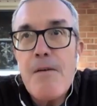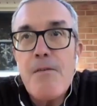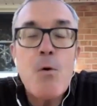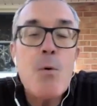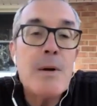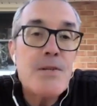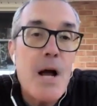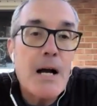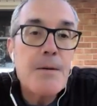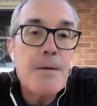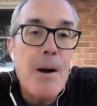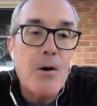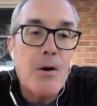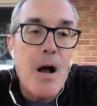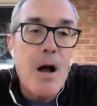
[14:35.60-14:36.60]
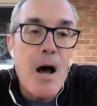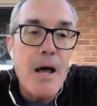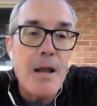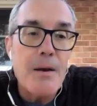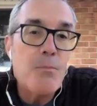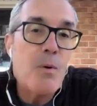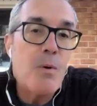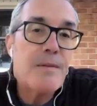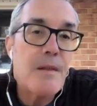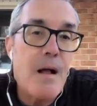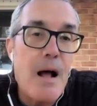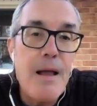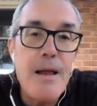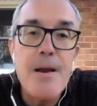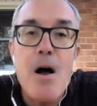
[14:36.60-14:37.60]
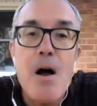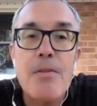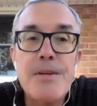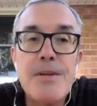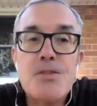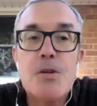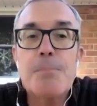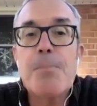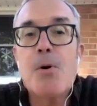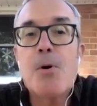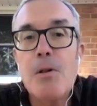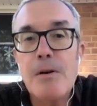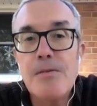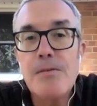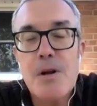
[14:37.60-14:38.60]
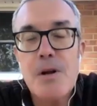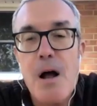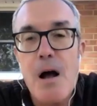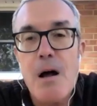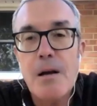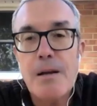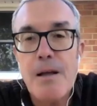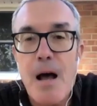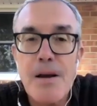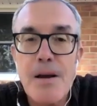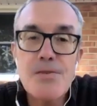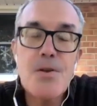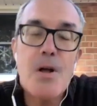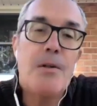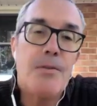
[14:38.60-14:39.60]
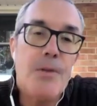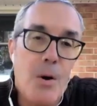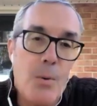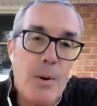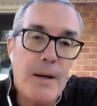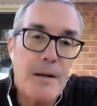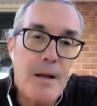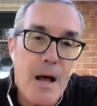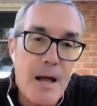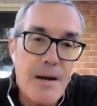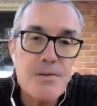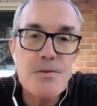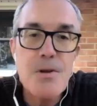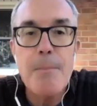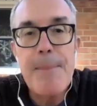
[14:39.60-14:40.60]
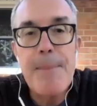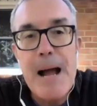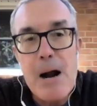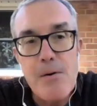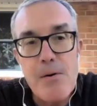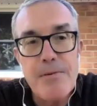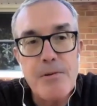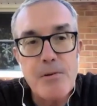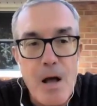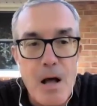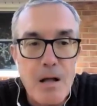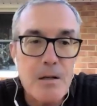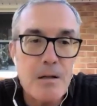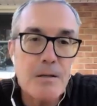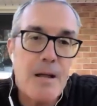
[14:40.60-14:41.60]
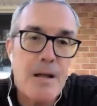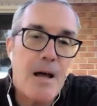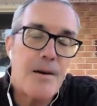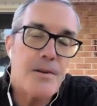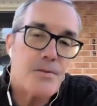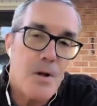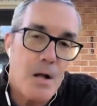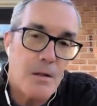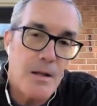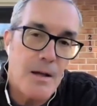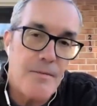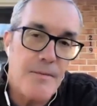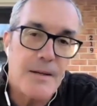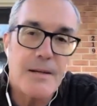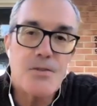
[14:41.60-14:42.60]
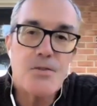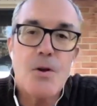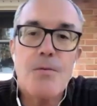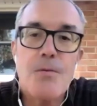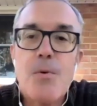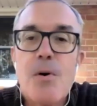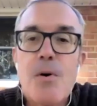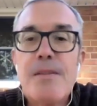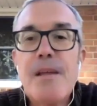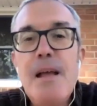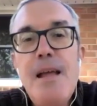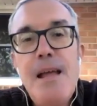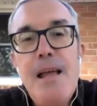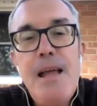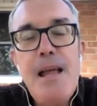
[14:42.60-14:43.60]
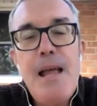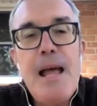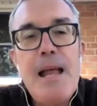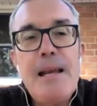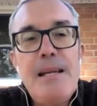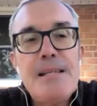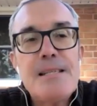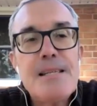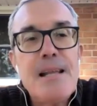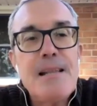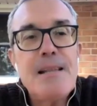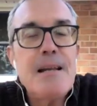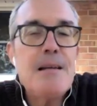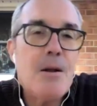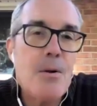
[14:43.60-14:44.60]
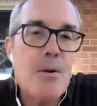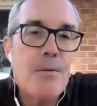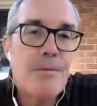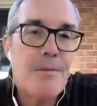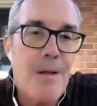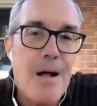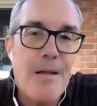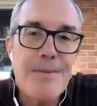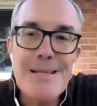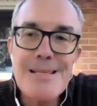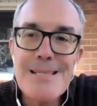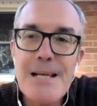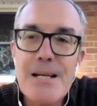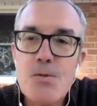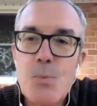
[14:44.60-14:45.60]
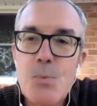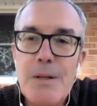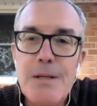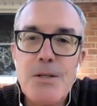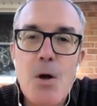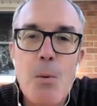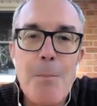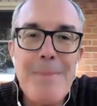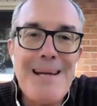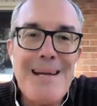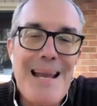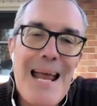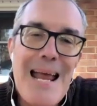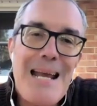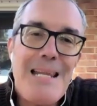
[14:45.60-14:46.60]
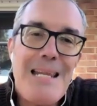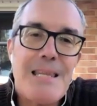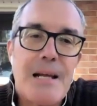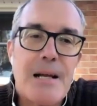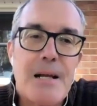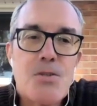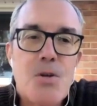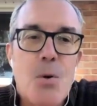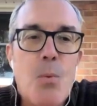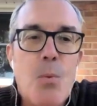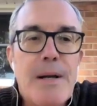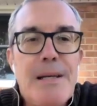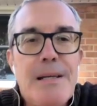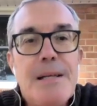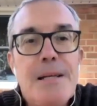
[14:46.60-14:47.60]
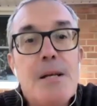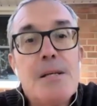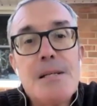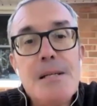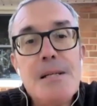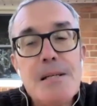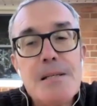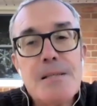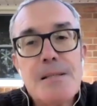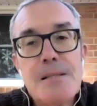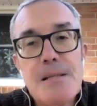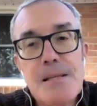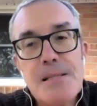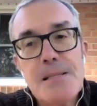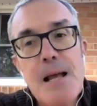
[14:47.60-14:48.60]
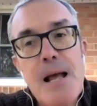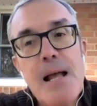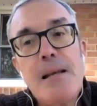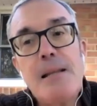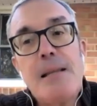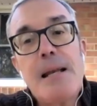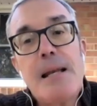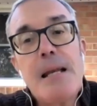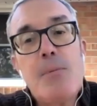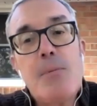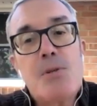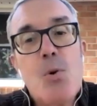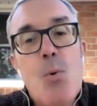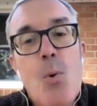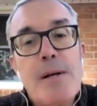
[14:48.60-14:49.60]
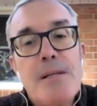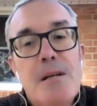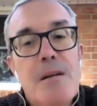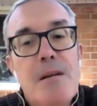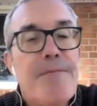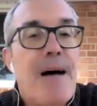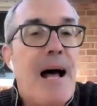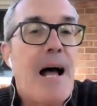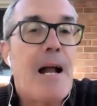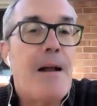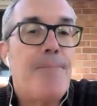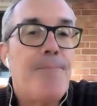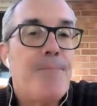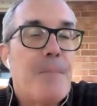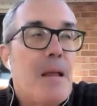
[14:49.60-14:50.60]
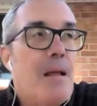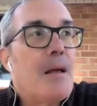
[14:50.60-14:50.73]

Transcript: everyone talked about God with in all these superlatives. God, God is all knowing. God is all powerful. God, God is all loving, and so forth. And he said that, you know, all these things really don't mean anything. And so what he did is he just decided that he was going to define